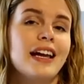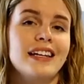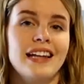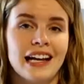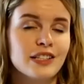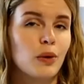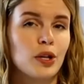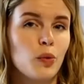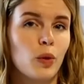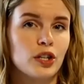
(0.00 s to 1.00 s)
Next, what
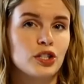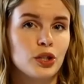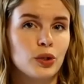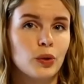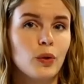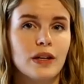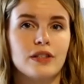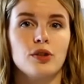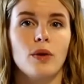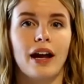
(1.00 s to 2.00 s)
you want to do
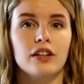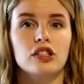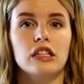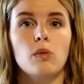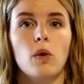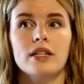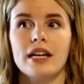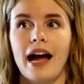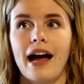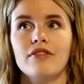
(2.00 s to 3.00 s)
is you actually want to
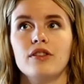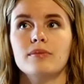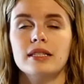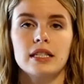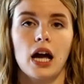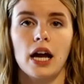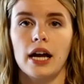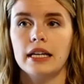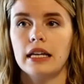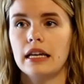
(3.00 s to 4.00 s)
have them
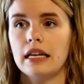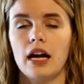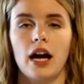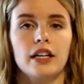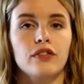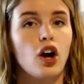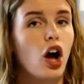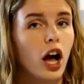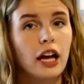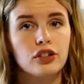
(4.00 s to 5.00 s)
sign any kind of
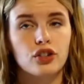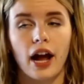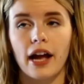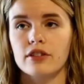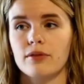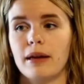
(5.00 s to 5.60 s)
contracts or